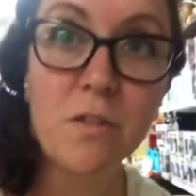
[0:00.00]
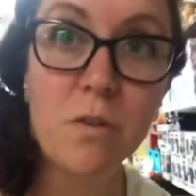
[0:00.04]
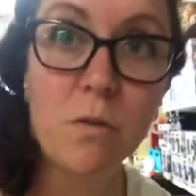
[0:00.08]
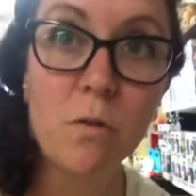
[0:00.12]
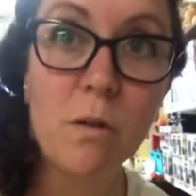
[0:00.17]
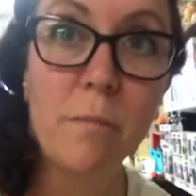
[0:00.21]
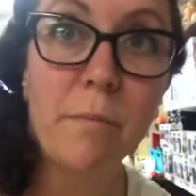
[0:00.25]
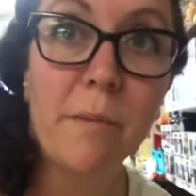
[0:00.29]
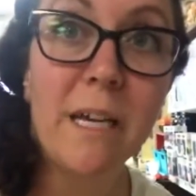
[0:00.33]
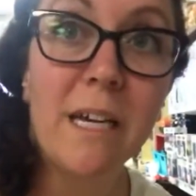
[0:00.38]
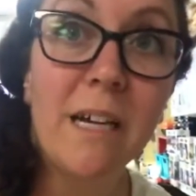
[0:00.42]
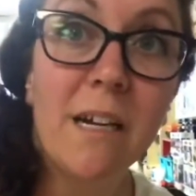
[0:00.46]

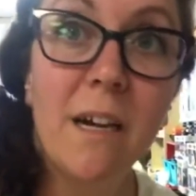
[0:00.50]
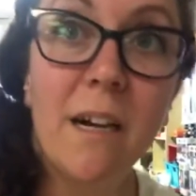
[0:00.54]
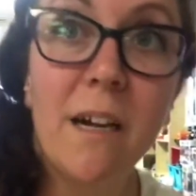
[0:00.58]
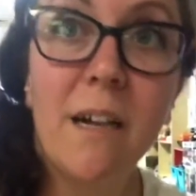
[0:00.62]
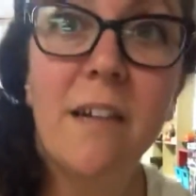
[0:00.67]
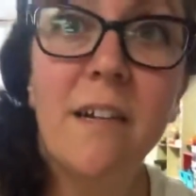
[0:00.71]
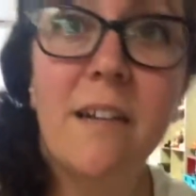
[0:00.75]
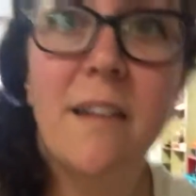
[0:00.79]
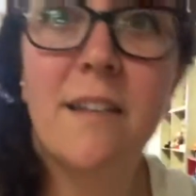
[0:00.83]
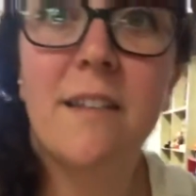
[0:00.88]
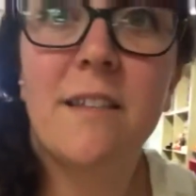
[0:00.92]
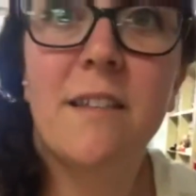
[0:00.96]
store
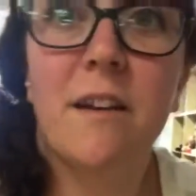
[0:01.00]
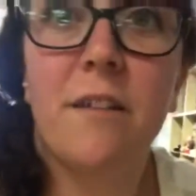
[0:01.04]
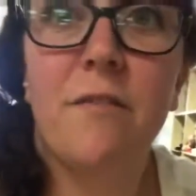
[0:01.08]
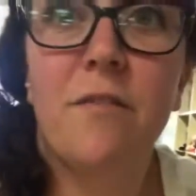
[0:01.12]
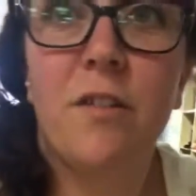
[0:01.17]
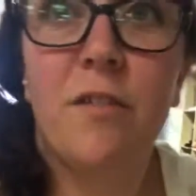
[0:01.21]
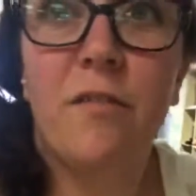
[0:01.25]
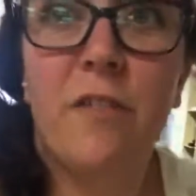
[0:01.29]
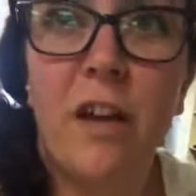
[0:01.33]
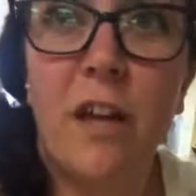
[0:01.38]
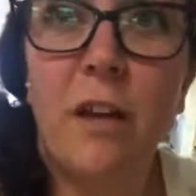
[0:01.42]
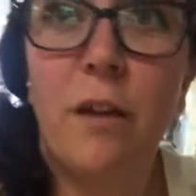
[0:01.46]
because of
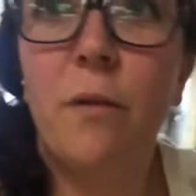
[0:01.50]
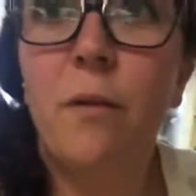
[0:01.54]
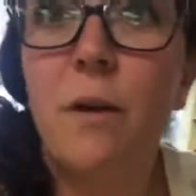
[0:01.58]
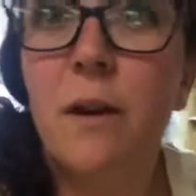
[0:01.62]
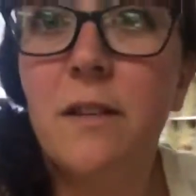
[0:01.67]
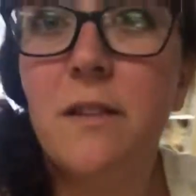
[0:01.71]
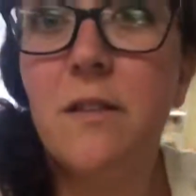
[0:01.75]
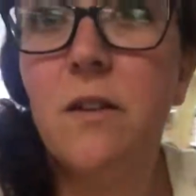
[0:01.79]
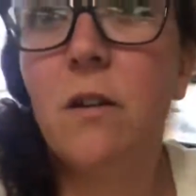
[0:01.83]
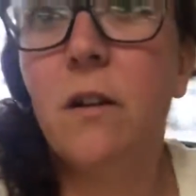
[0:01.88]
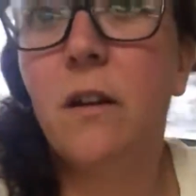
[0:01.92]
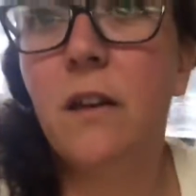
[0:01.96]
the value
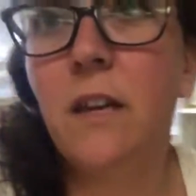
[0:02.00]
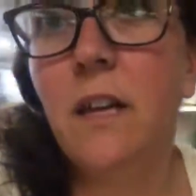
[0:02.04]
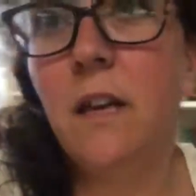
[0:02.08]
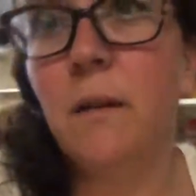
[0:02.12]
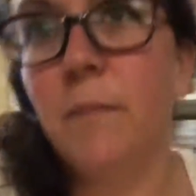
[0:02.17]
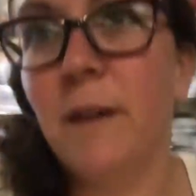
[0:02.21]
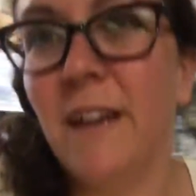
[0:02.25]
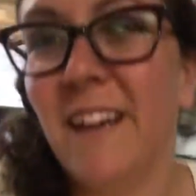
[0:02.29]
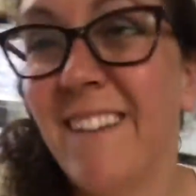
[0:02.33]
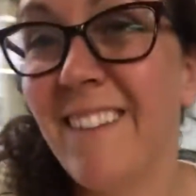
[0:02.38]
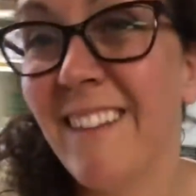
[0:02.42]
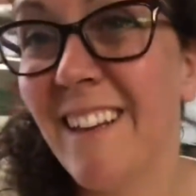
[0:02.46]
I saw on
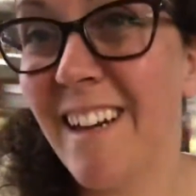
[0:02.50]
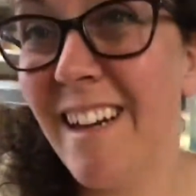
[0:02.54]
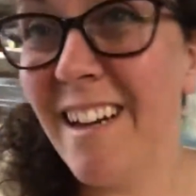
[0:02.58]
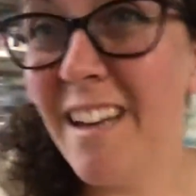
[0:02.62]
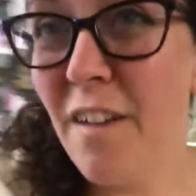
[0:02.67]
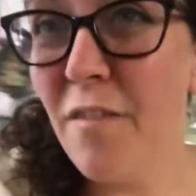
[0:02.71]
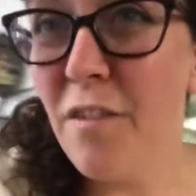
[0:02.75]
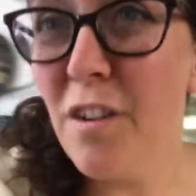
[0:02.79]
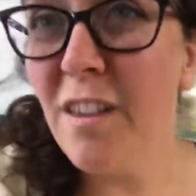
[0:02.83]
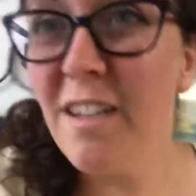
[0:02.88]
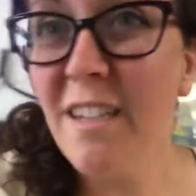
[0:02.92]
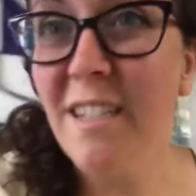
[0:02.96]
eBay, and then I
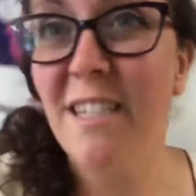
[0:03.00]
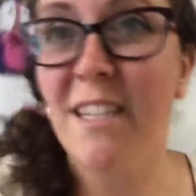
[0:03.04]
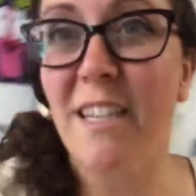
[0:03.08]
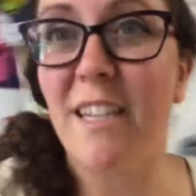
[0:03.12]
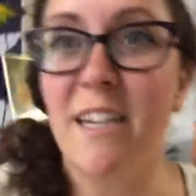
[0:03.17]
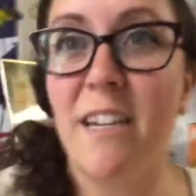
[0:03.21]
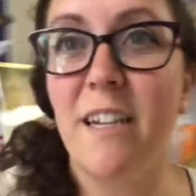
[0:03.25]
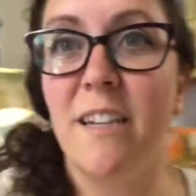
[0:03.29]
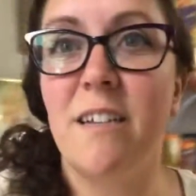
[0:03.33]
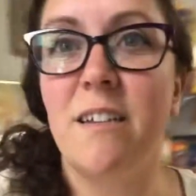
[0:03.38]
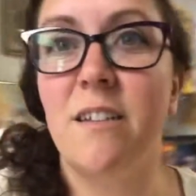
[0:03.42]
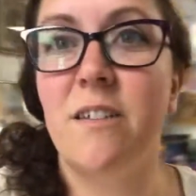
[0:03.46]
never listed
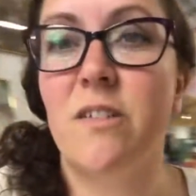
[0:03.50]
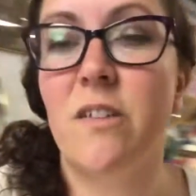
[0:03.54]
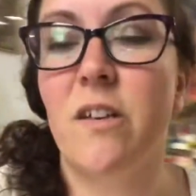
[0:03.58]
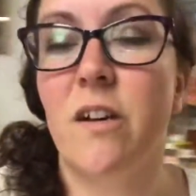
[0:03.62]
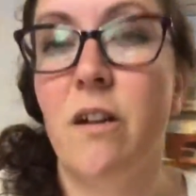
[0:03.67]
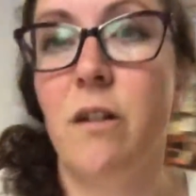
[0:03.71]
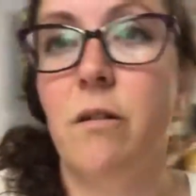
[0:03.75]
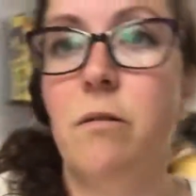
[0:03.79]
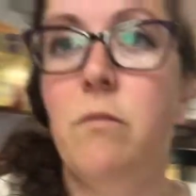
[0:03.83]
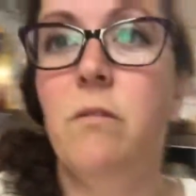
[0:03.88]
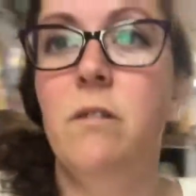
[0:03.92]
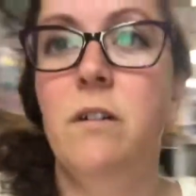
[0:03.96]
it.
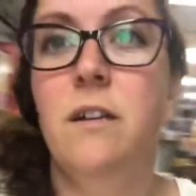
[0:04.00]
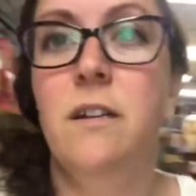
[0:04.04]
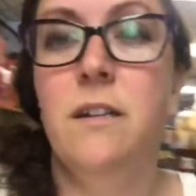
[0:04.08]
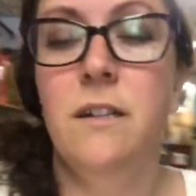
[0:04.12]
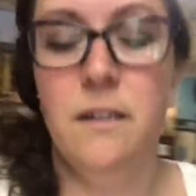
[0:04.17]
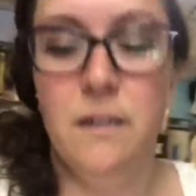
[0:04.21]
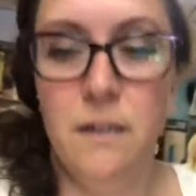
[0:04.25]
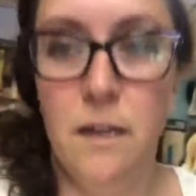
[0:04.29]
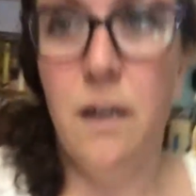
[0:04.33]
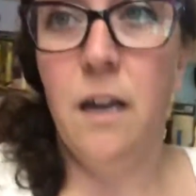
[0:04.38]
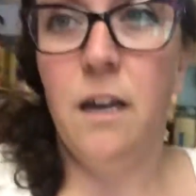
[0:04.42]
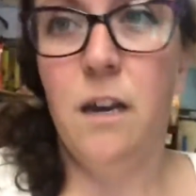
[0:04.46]
So
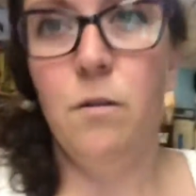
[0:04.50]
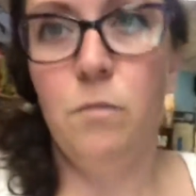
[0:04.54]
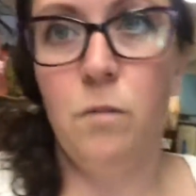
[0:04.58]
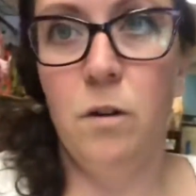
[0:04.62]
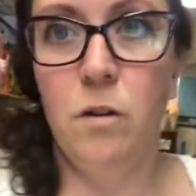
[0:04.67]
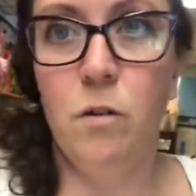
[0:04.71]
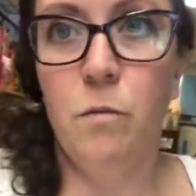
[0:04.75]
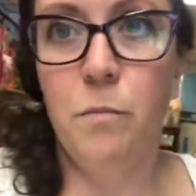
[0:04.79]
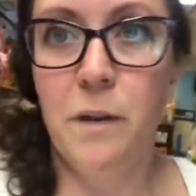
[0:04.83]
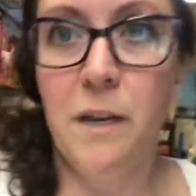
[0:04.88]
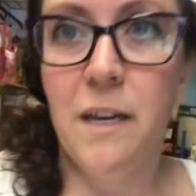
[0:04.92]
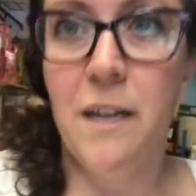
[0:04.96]
I don't want
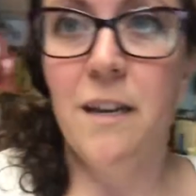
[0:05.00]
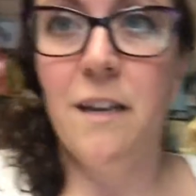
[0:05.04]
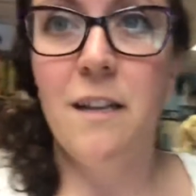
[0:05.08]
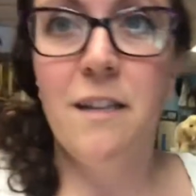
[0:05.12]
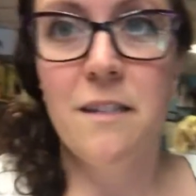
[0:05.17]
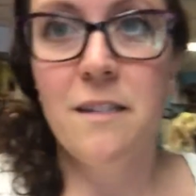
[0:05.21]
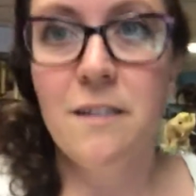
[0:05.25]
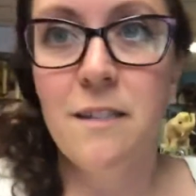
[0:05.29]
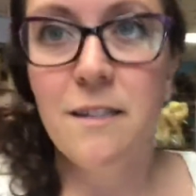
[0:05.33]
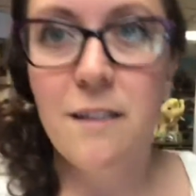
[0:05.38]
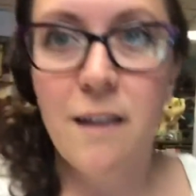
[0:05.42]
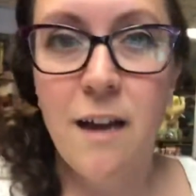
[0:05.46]
to open it
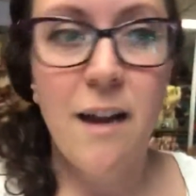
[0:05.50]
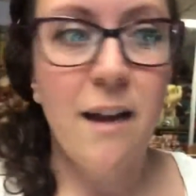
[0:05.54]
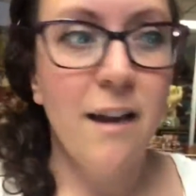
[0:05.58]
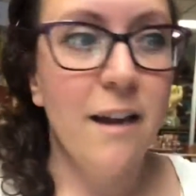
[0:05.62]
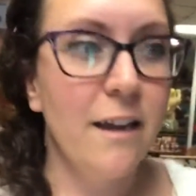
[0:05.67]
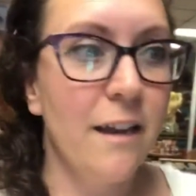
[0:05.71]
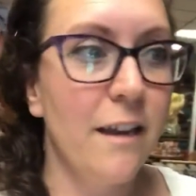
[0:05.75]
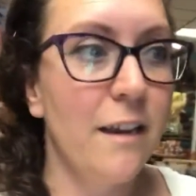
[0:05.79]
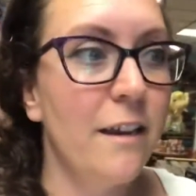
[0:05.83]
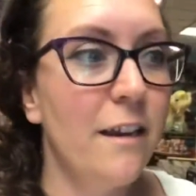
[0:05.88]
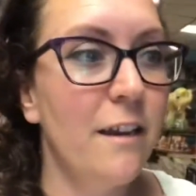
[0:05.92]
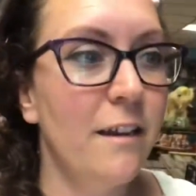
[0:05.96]

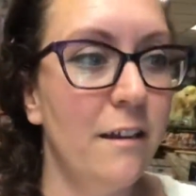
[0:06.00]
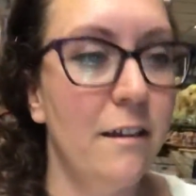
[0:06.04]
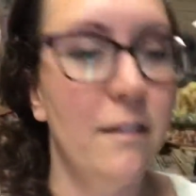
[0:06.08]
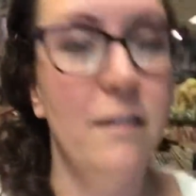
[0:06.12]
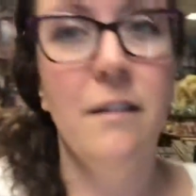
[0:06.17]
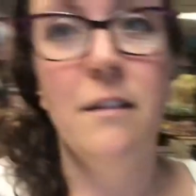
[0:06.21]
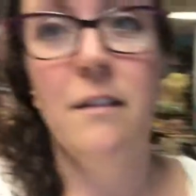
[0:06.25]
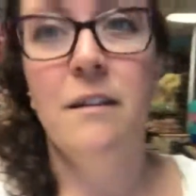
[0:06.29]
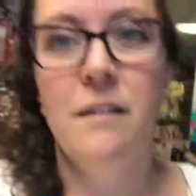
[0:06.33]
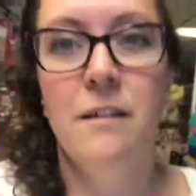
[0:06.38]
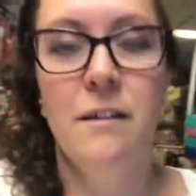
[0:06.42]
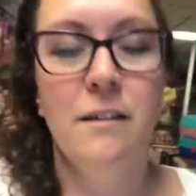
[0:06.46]
inside.
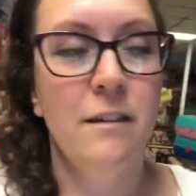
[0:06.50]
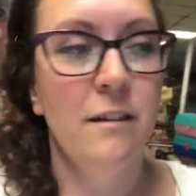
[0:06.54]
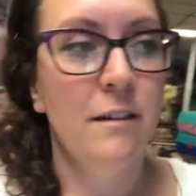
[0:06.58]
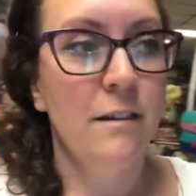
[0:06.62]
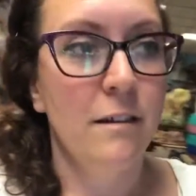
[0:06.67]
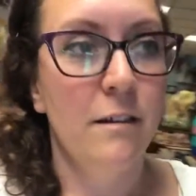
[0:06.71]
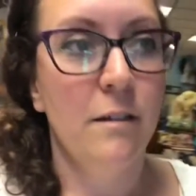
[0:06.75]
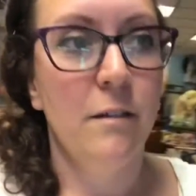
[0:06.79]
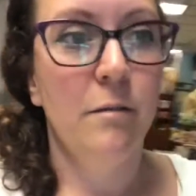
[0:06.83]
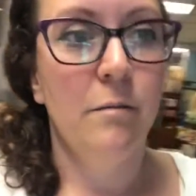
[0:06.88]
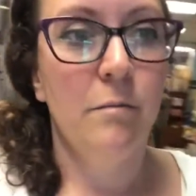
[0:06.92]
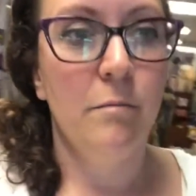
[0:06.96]

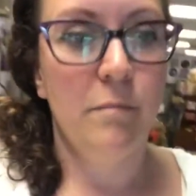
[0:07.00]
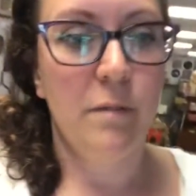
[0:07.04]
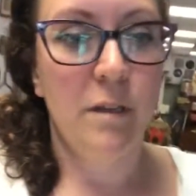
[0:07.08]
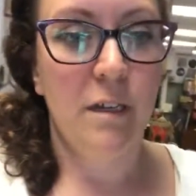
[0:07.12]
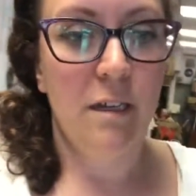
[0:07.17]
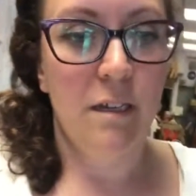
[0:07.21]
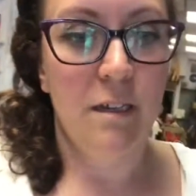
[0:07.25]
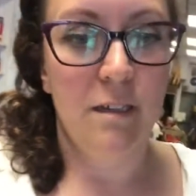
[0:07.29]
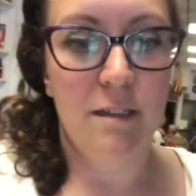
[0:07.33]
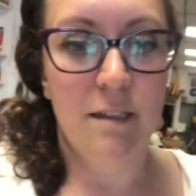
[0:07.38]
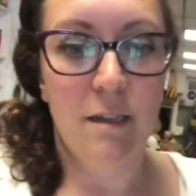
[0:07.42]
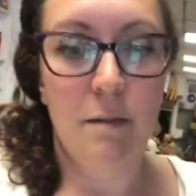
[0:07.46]
Put
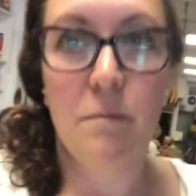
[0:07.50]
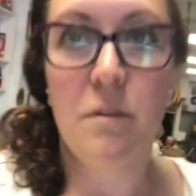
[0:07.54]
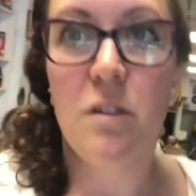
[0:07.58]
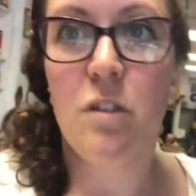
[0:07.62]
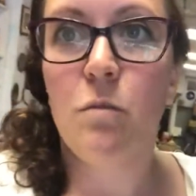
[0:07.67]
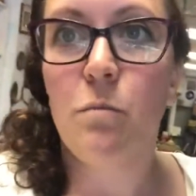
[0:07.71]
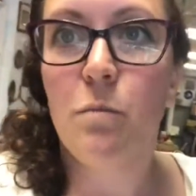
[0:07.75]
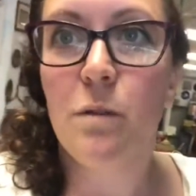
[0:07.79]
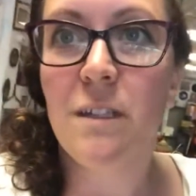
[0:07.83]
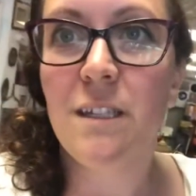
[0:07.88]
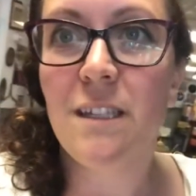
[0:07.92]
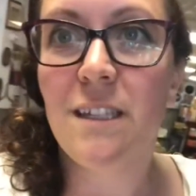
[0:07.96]
because I'm
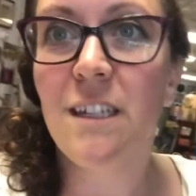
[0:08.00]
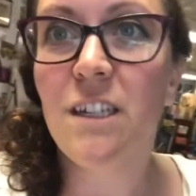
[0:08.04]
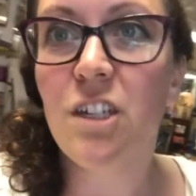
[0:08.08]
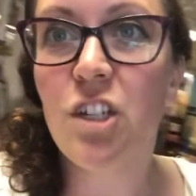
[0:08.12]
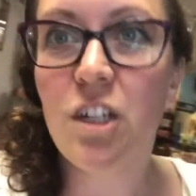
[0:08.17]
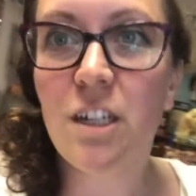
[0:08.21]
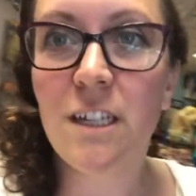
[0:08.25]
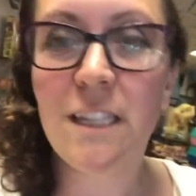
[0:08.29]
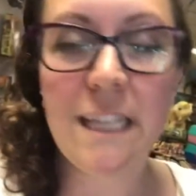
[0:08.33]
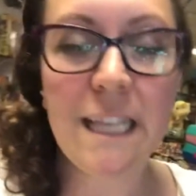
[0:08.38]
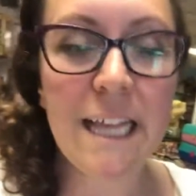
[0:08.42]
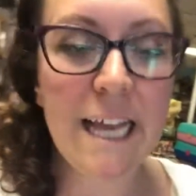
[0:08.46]

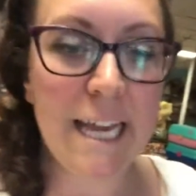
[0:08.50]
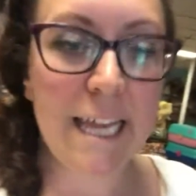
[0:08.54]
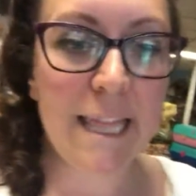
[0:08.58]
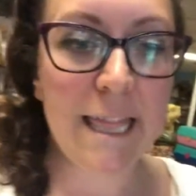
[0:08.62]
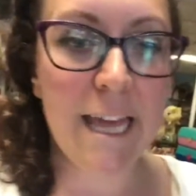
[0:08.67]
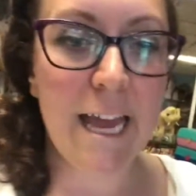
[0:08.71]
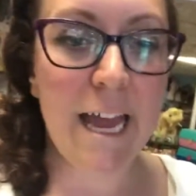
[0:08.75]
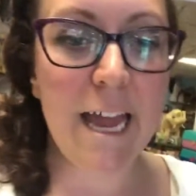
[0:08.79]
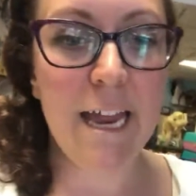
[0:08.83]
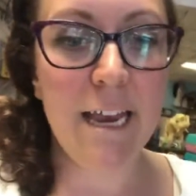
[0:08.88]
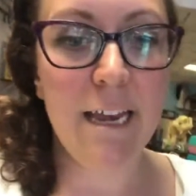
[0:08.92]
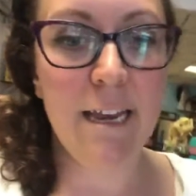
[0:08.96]
superstitious like
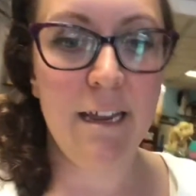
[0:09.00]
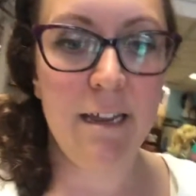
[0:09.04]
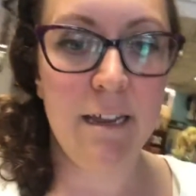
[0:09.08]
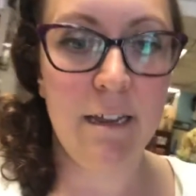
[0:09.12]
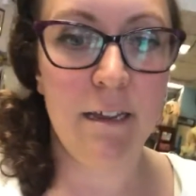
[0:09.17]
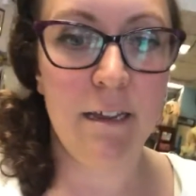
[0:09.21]
that.